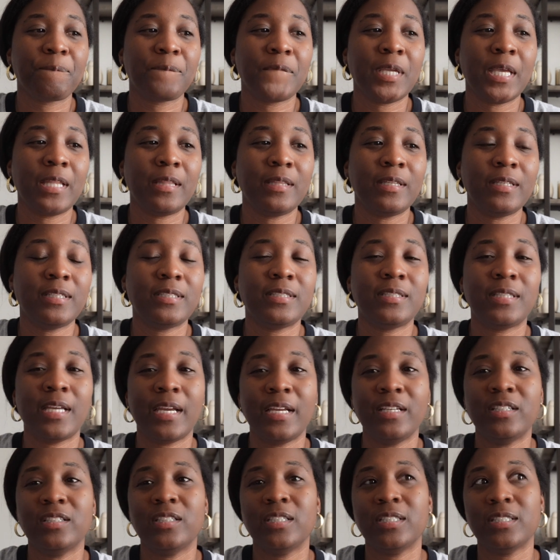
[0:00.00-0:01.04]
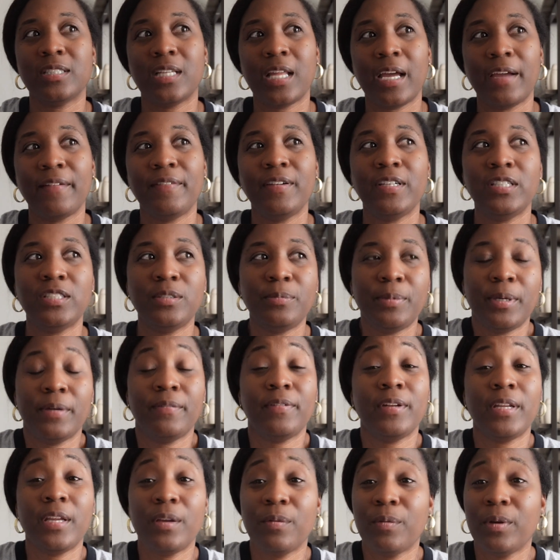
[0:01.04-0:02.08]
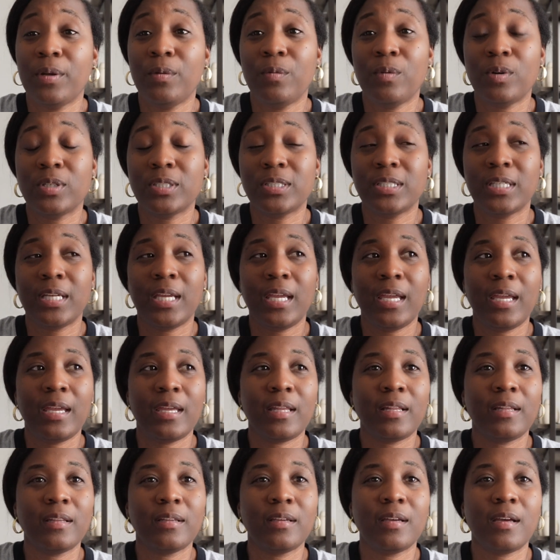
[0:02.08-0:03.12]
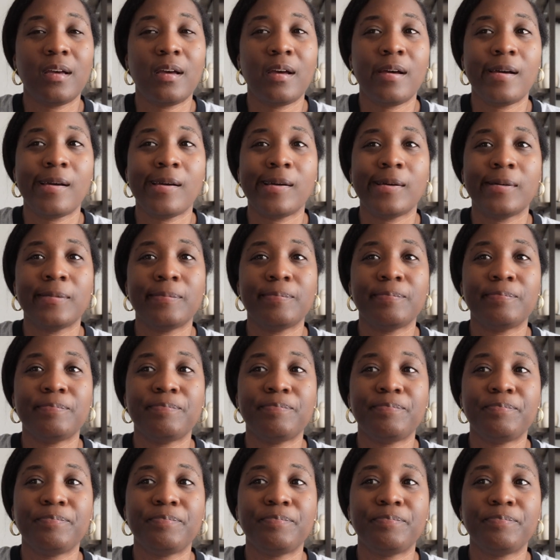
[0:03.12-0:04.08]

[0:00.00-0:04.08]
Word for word: at this stage in his life, he should be able to get what he wants to get. Um,